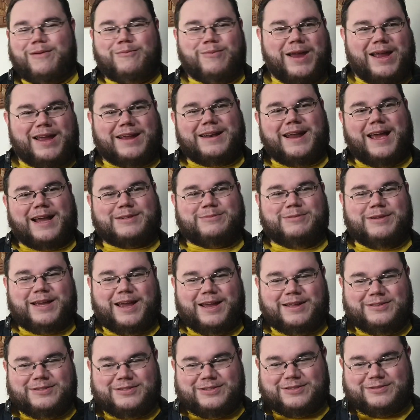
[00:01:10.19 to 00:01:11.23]
I'm working next
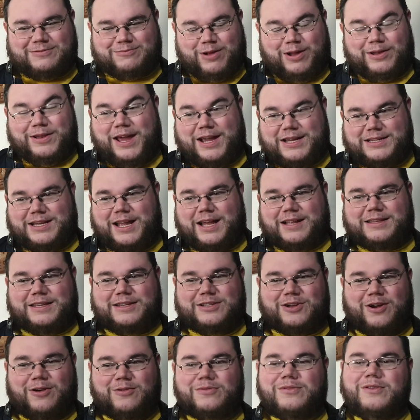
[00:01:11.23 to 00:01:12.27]
weekend, well, next Saturday,
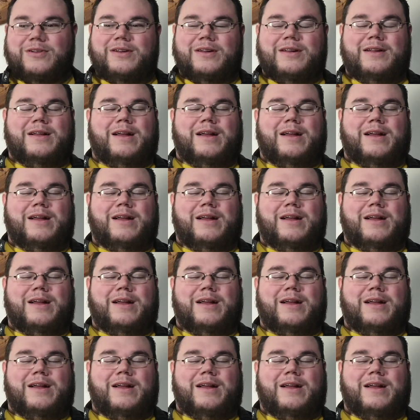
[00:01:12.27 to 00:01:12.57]
so